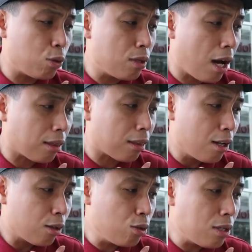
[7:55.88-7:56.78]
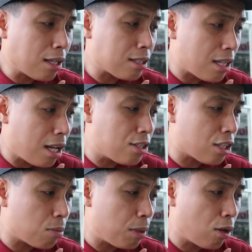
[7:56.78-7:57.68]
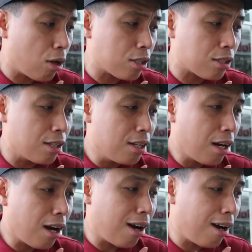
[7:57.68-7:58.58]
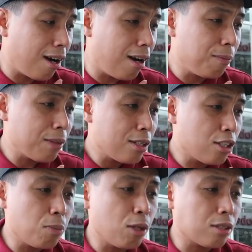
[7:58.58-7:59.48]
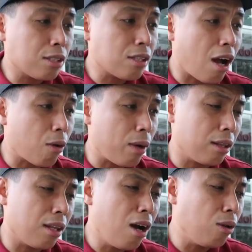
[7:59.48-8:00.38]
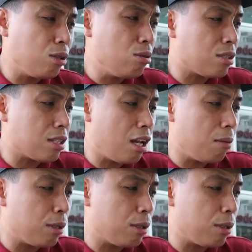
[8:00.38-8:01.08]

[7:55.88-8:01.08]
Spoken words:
Do not sell just because the stock went down. You sell